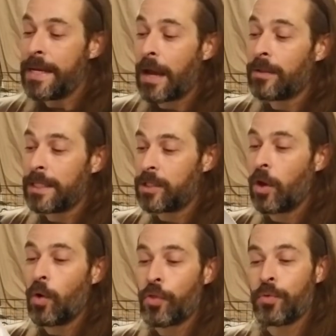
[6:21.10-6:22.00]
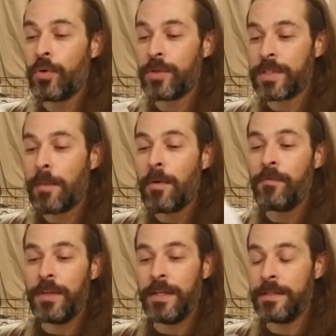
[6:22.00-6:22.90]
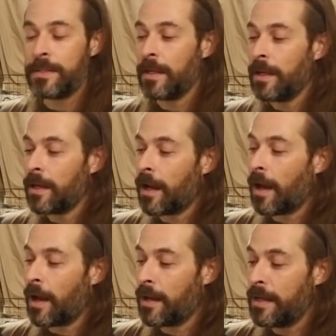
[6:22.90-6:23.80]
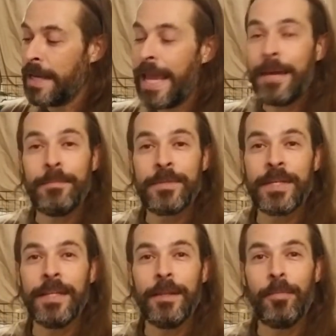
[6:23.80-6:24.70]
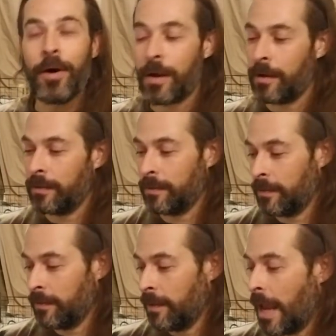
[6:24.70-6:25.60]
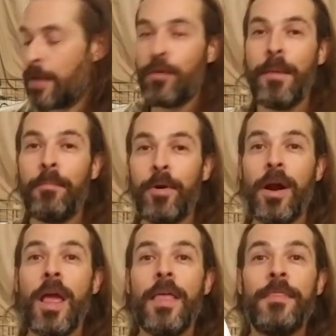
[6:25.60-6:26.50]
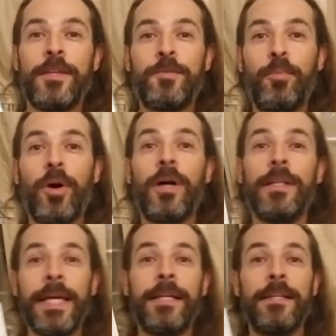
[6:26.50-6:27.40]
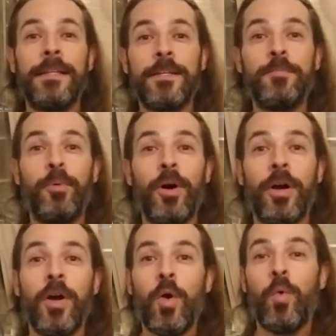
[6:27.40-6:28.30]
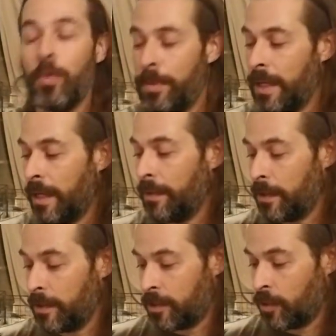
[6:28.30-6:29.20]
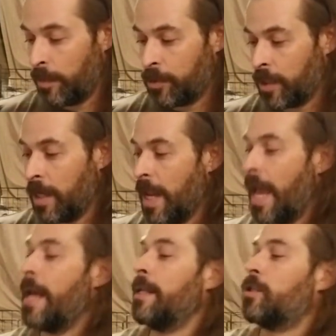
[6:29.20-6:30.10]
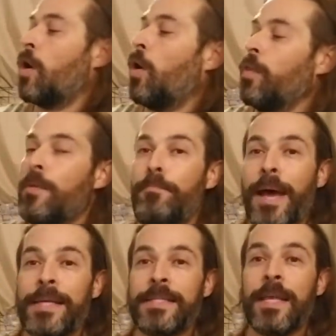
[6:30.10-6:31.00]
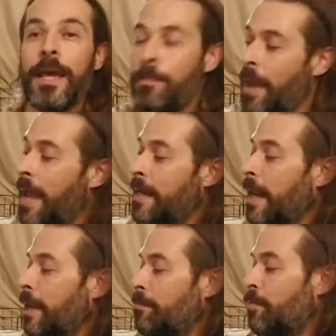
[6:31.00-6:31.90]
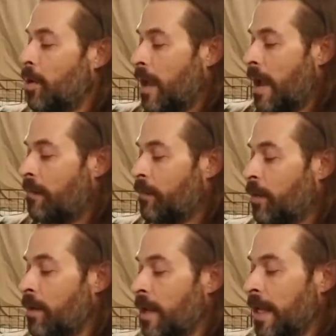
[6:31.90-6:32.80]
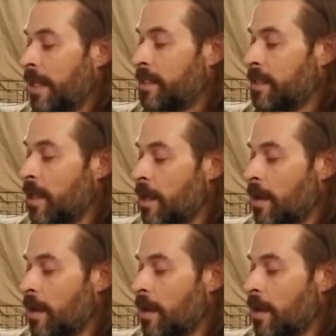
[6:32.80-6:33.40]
Now let's go through some of these names in the book. And remember, this book, a link to this book will be in the description, and it's called The Best Pet Name Book Ever. It's